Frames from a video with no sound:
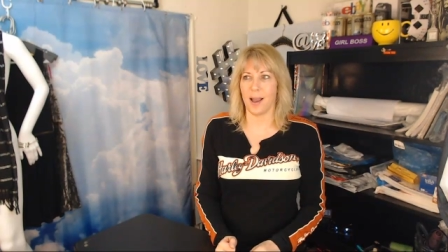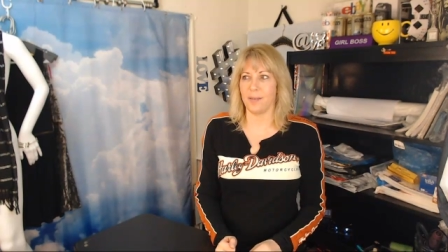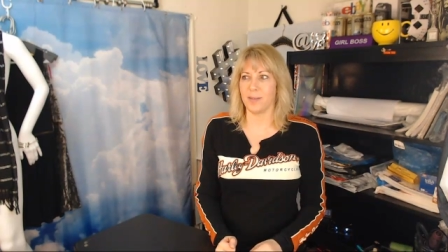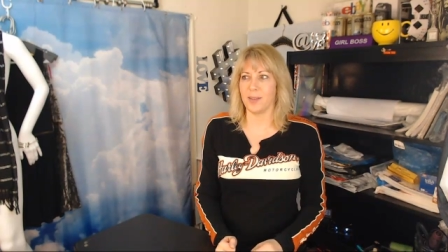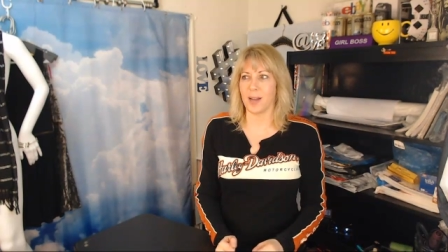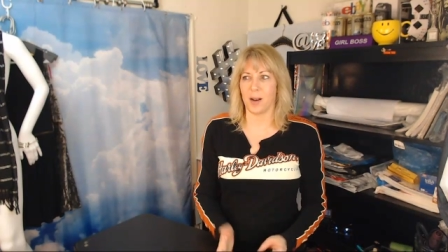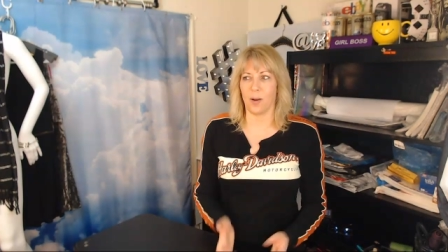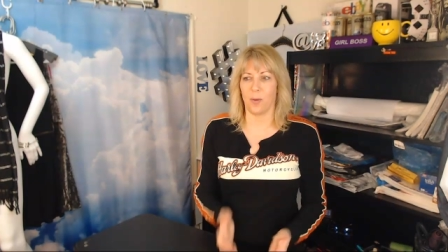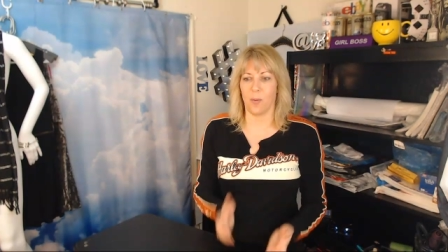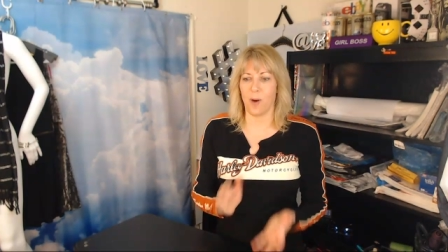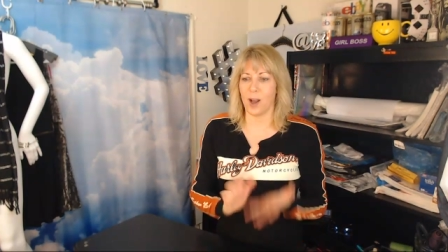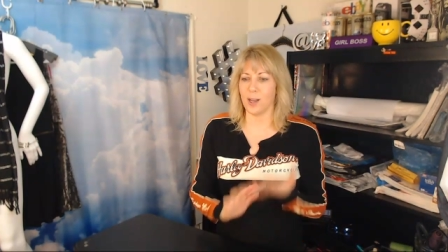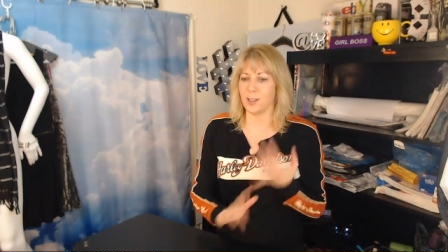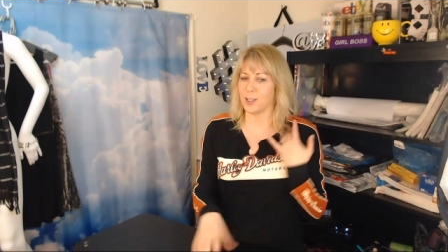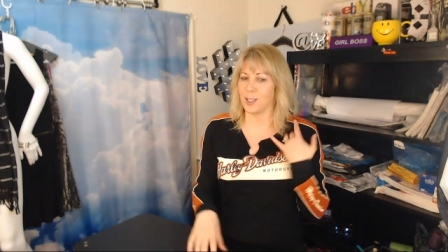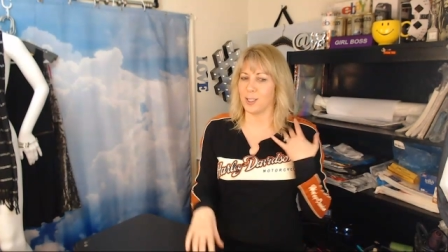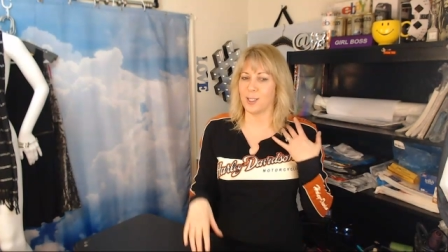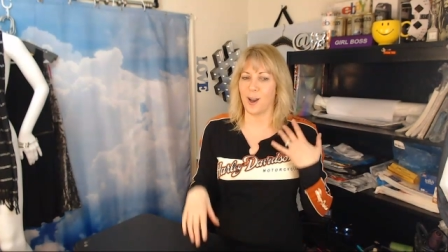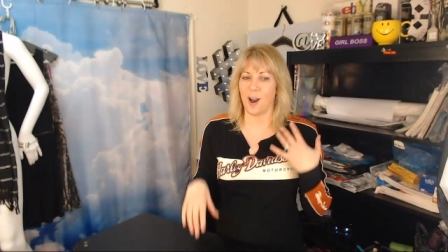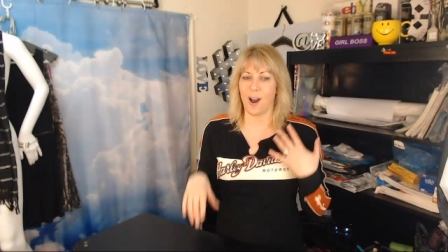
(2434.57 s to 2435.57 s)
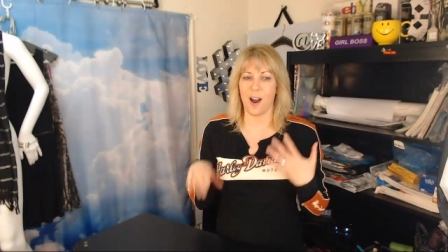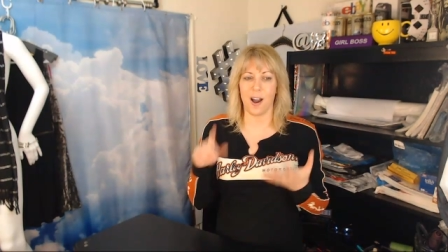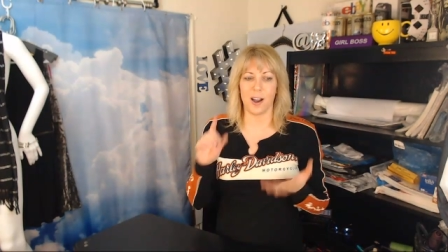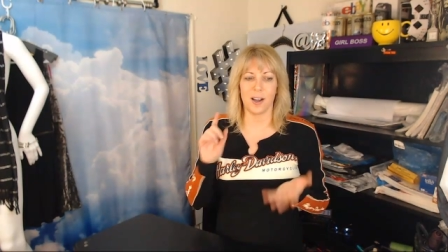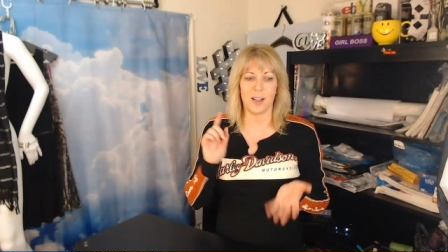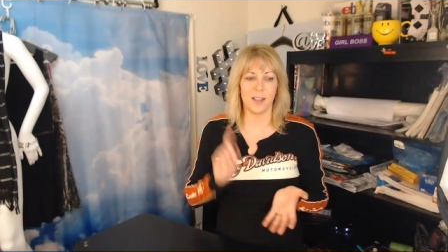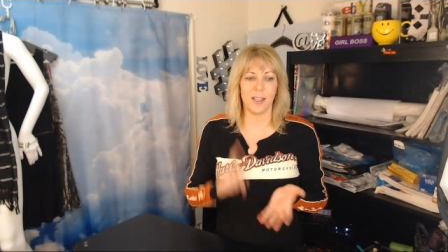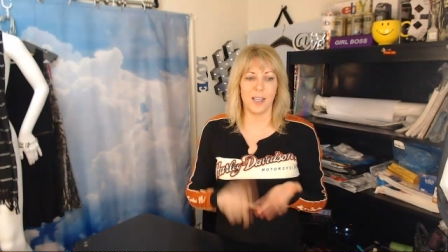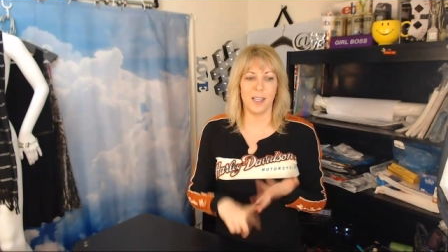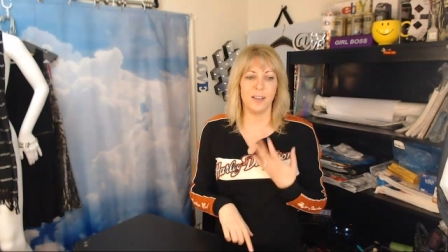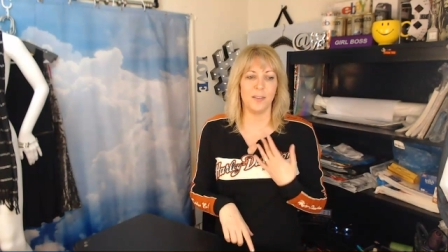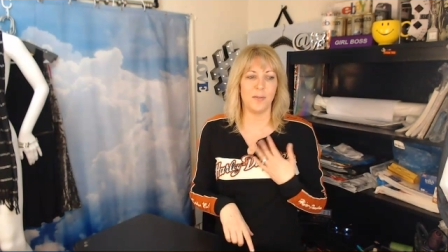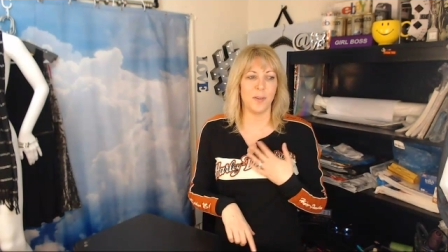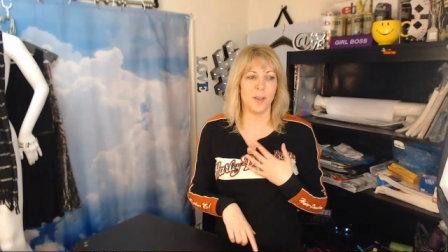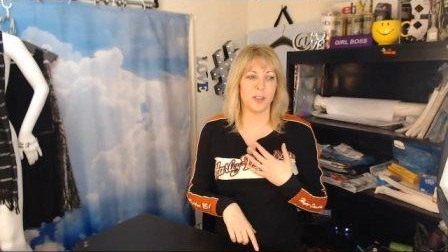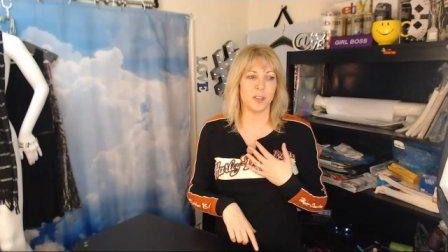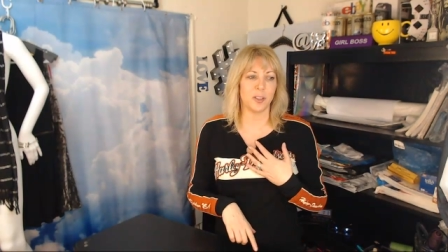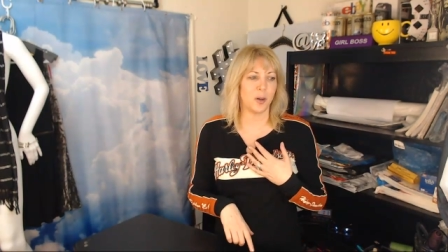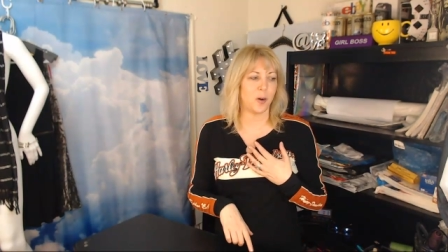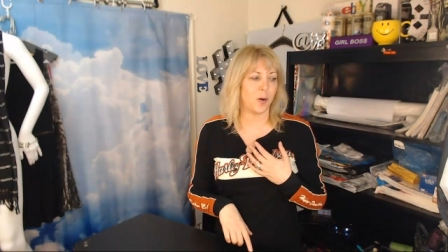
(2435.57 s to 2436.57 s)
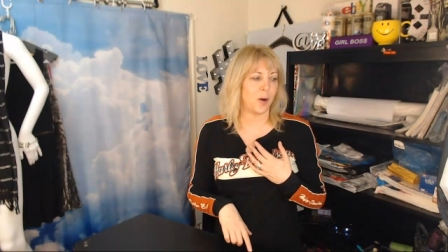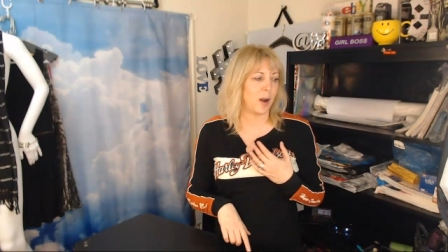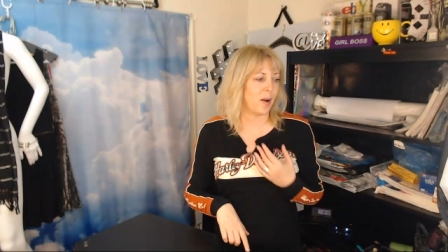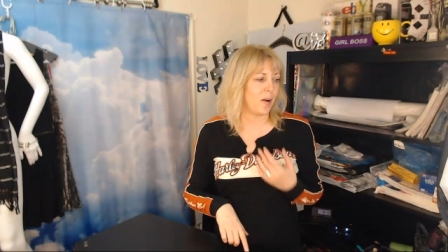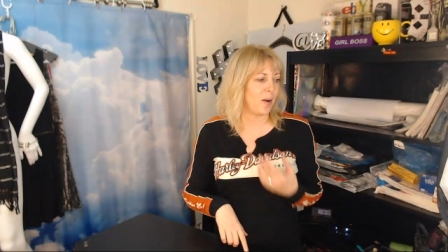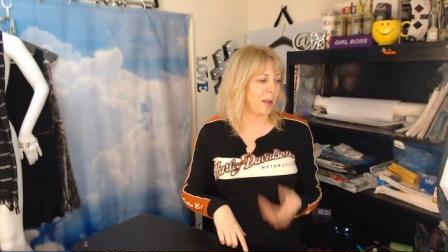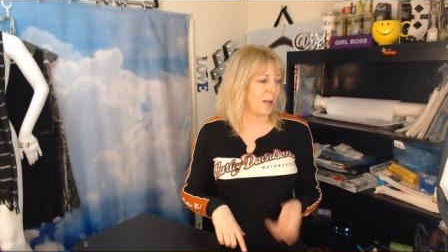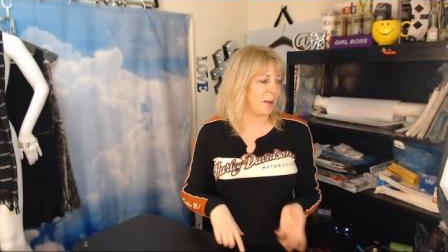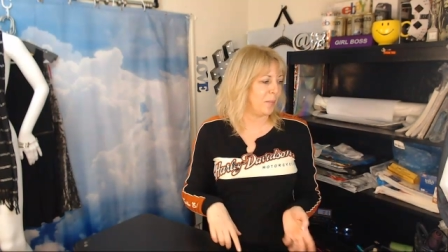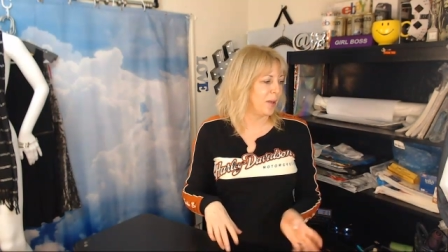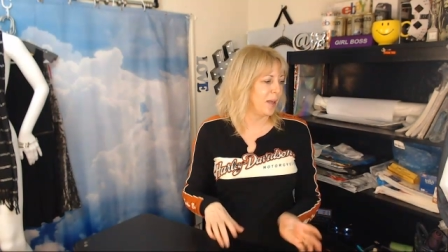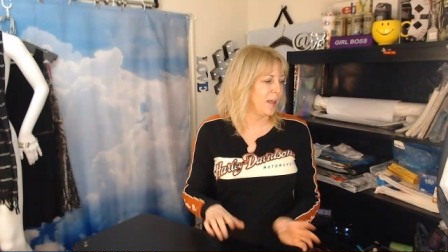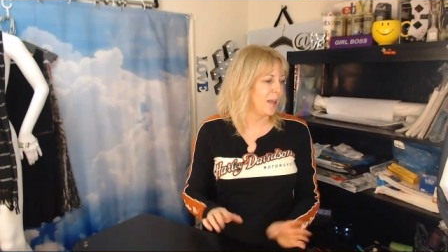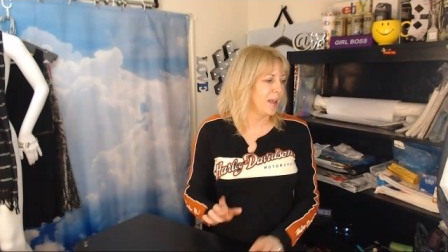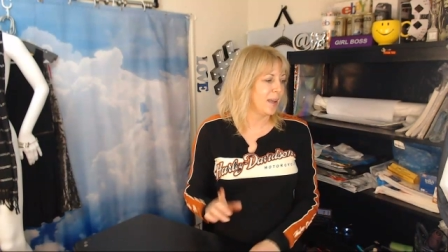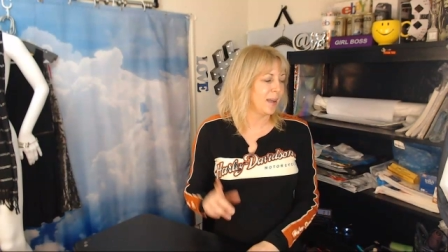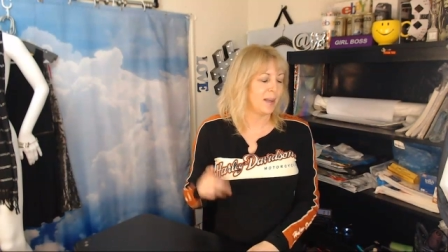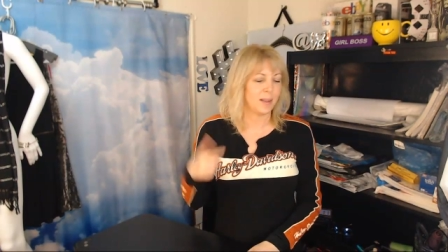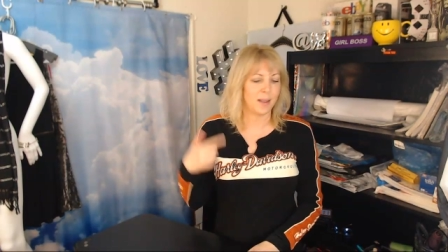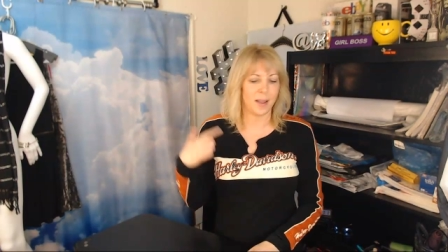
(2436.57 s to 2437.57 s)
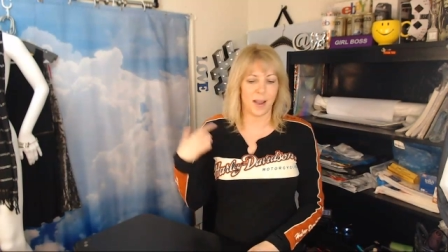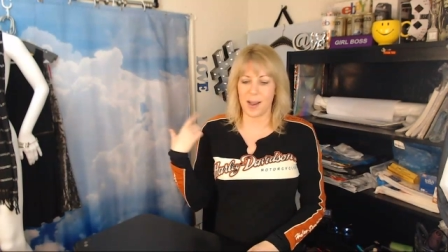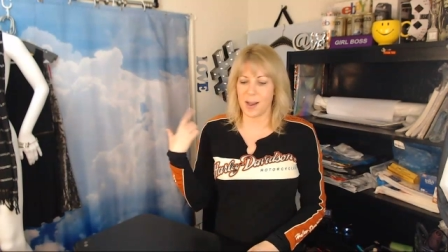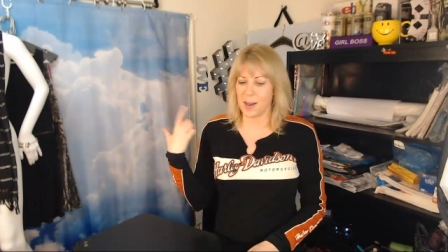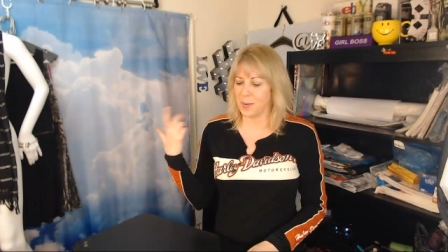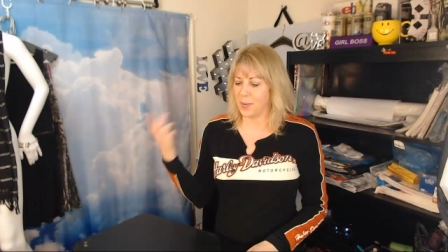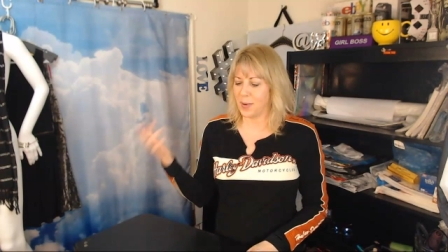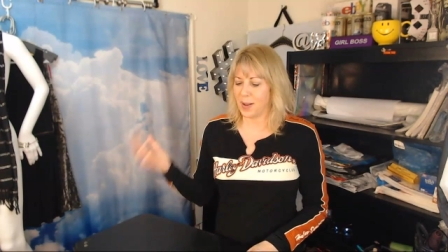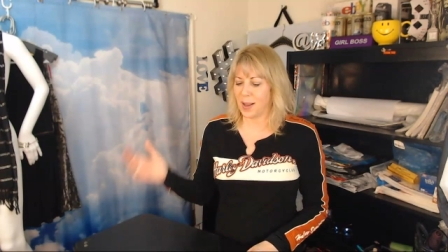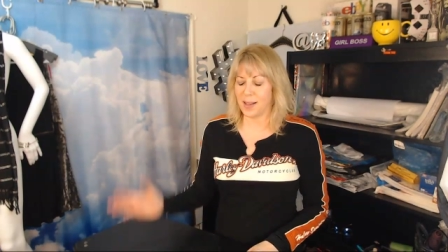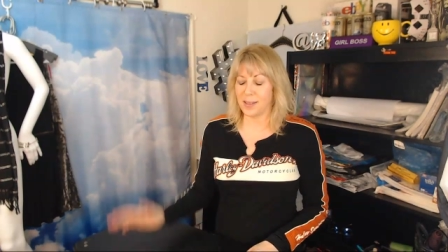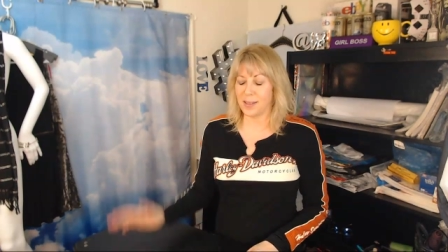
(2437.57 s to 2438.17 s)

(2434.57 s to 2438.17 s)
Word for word: I've got to wash the dog, clean the fish aquarium. Um,